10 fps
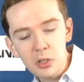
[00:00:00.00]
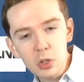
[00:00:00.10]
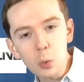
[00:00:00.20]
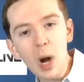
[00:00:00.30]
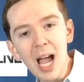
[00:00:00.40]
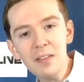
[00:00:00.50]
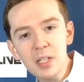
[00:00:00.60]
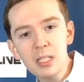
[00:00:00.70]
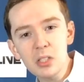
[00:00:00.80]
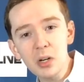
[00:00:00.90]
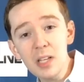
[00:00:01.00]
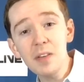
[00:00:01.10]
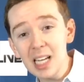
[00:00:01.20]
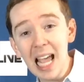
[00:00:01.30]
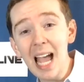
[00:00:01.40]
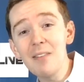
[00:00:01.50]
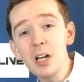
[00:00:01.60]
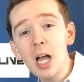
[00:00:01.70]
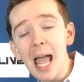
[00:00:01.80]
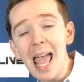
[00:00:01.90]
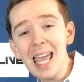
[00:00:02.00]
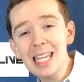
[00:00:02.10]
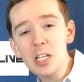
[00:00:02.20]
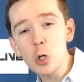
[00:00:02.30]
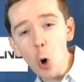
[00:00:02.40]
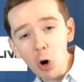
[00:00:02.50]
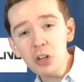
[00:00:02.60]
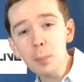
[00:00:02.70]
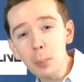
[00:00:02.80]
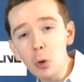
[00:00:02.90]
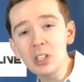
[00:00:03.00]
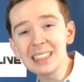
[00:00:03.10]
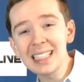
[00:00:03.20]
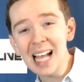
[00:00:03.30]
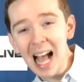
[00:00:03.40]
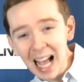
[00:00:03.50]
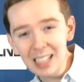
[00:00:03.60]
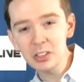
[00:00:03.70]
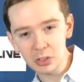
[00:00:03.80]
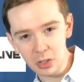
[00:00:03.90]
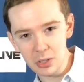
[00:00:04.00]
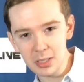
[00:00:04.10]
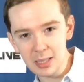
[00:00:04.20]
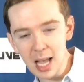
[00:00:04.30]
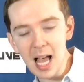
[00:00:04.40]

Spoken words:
The drive-ins are even going to have a Garth Brooks concert